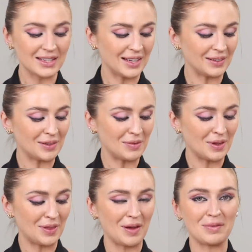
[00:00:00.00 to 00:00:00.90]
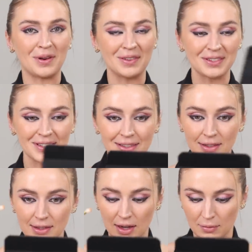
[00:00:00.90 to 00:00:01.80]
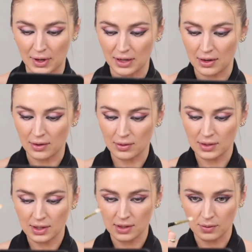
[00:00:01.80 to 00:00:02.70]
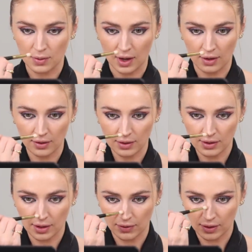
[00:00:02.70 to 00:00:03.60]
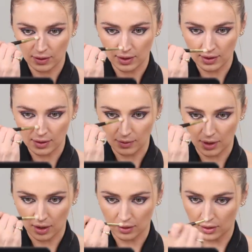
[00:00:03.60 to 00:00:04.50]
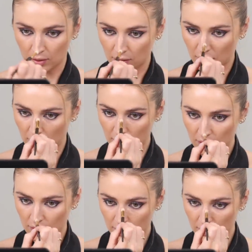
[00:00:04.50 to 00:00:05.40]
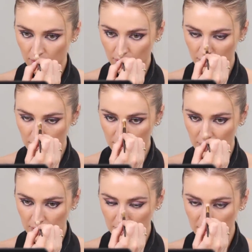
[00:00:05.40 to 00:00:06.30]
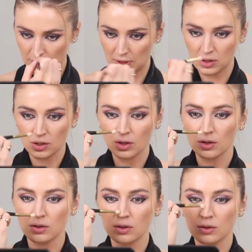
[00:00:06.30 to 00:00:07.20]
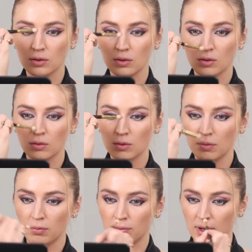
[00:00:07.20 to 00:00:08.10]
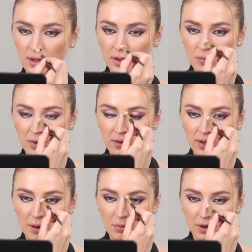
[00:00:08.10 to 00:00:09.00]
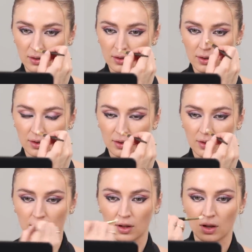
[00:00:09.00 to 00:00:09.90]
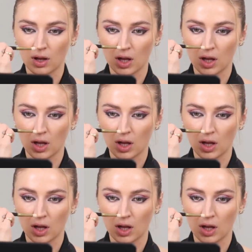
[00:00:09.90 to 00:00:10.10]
take a little bit of that bronzer just down my nose as well. There's definitely some color going on her nose, so I just wanna make sure to bring a little bit of that bronzer onto the